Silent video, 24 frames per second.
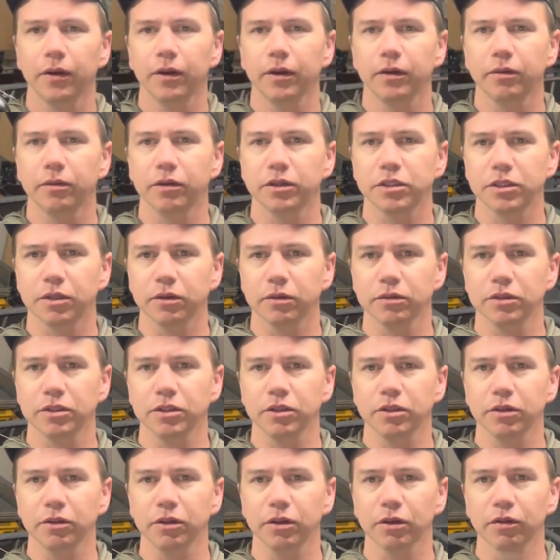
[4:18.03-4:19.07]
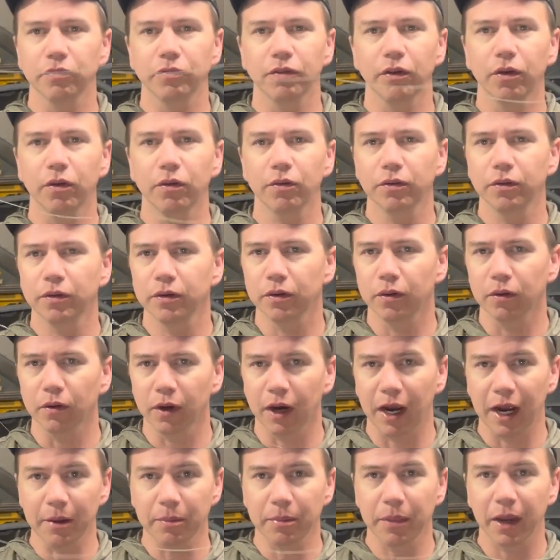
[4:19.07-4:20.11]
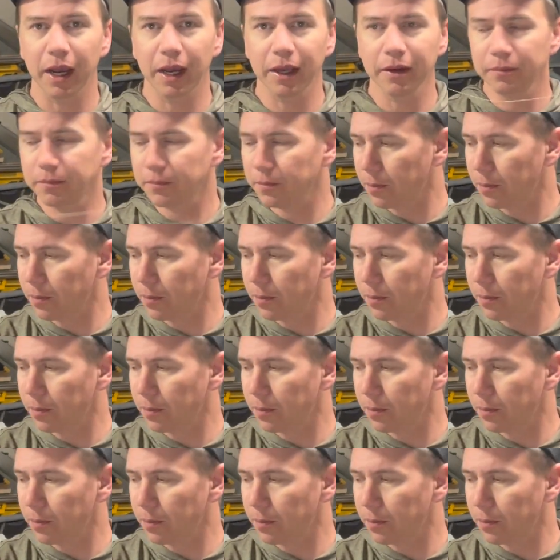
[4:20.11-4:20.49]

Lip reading: which goes to your phone or iPad,